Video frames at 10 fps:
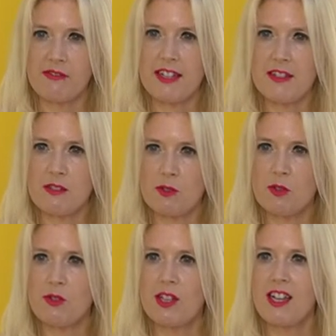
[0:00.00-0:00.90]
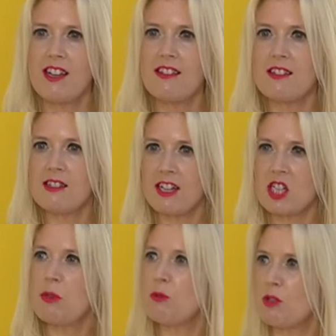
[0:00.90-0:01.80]
festival that this is
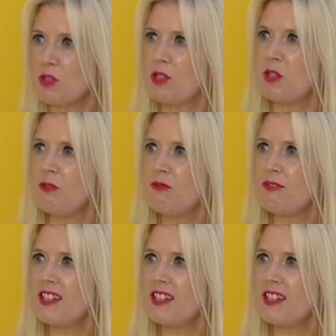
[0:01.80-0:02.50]
actually what I want to do.